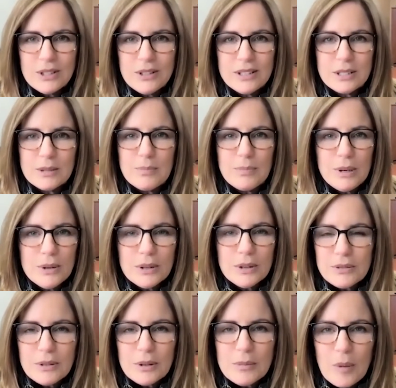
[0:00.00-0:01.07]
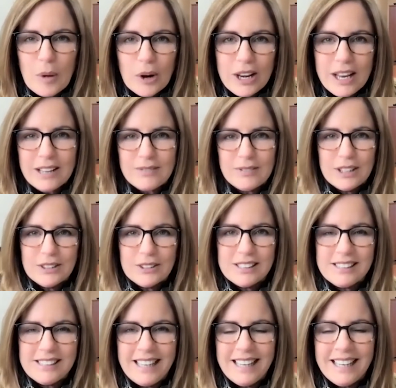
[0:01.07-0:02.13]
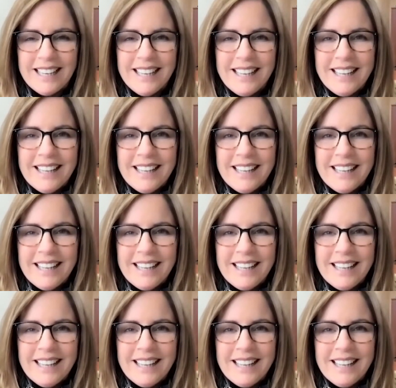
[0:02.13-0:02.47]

to this beautiful morning of literacy.